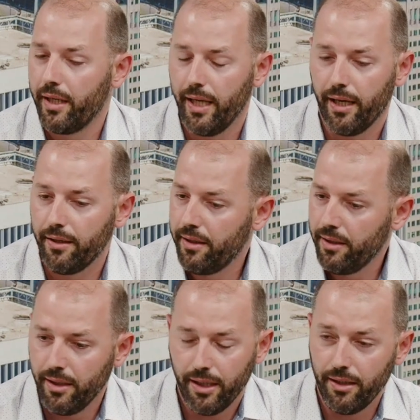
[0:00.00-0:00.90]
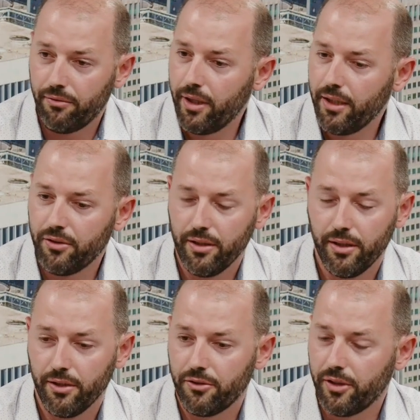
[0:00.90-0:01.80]
yeah, Inflation
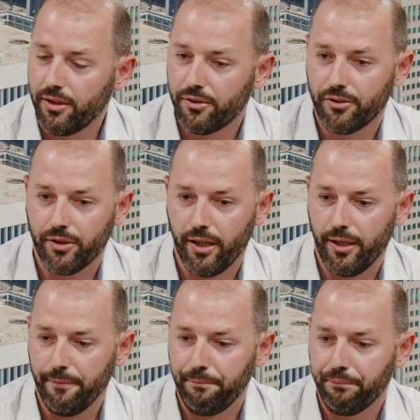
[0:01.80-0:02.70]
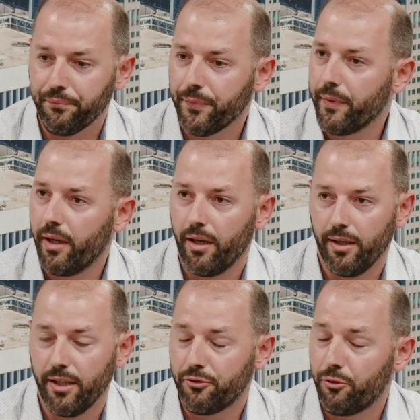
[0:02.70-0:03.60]
is just, uh,
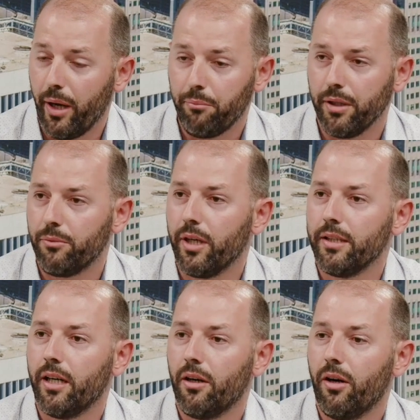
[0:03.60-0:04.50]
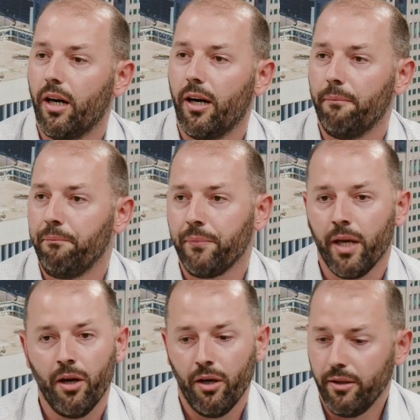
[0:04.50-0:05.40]
uh, it's rampant right now. Uh,
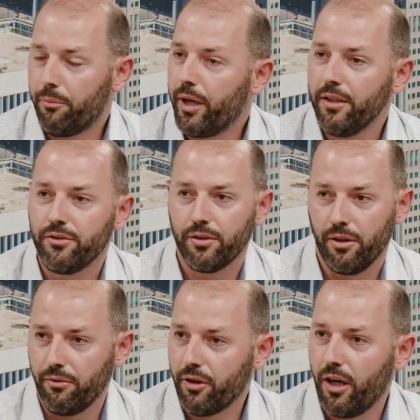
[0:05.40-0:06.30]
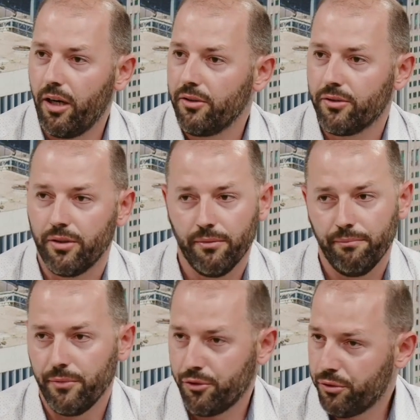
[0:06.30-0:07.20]
the price of cars
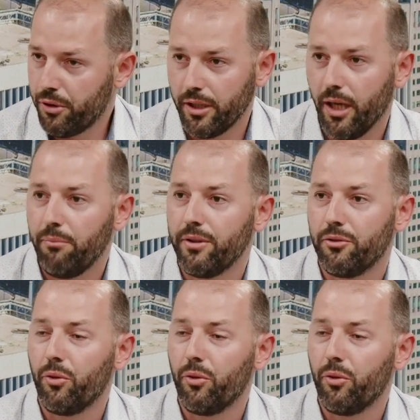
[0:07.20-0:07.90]
shooted up